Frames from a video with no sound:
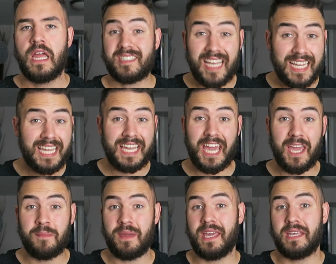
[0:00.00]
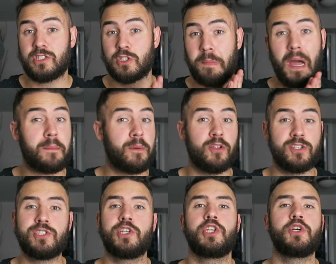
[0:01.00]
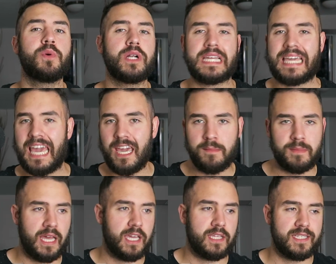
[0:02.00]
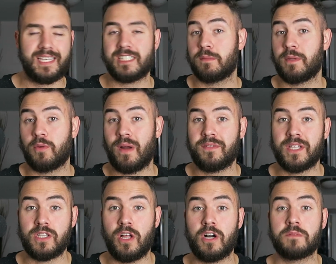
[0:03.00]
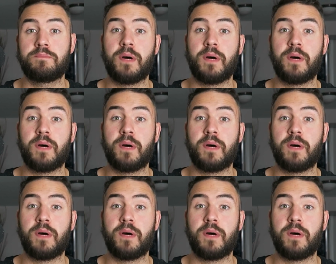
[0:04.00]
The second game is Spikeball. This is a newer game. Like, this hasn't been around that long,